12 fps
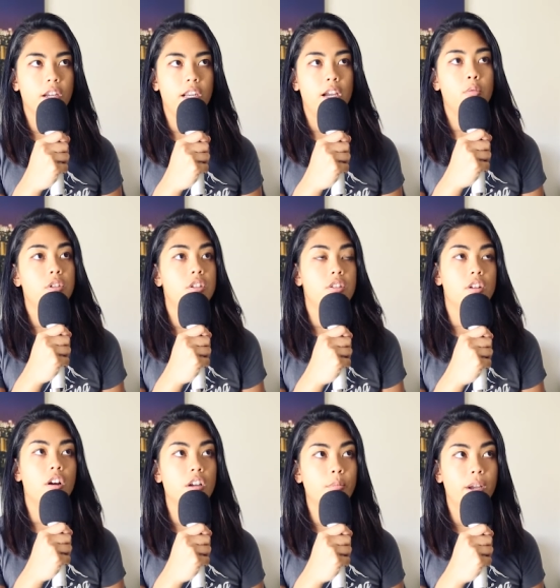And I would just
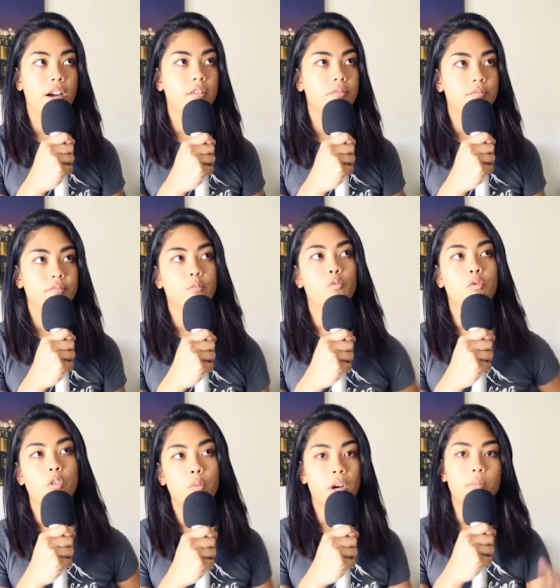talk about,
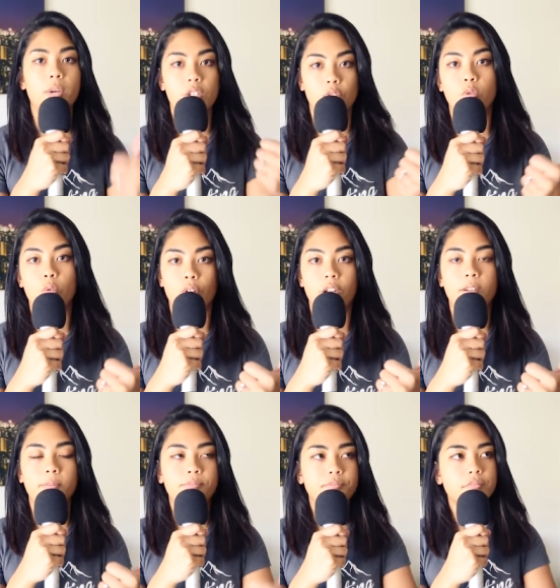for one, my story,